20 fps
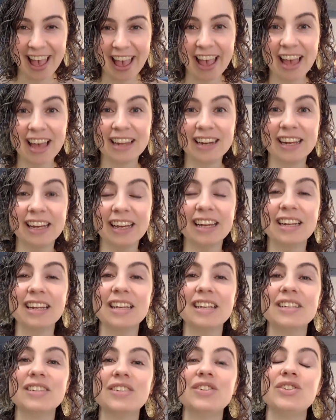and it
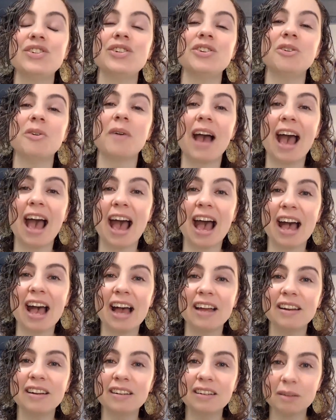is to
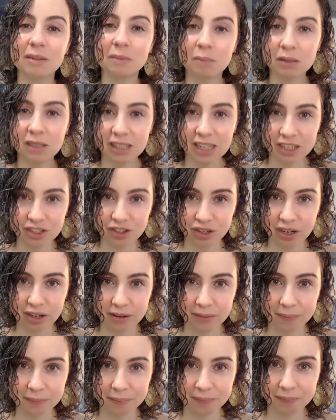add
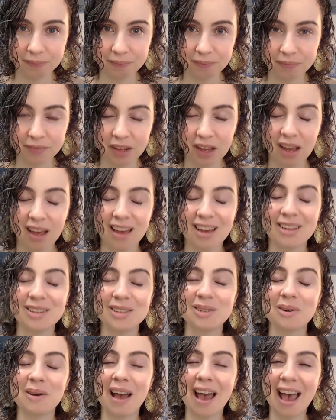pleasure.
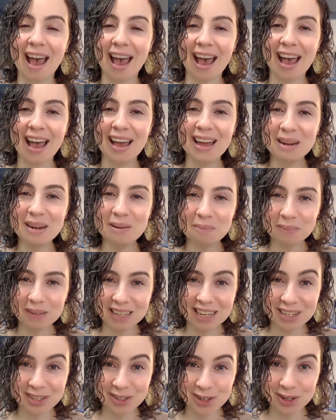So add
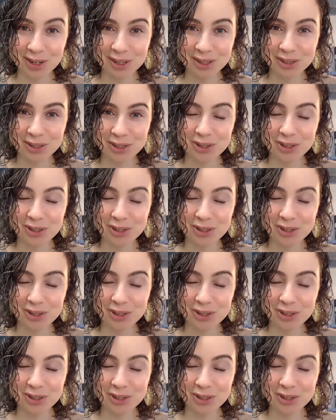pleasure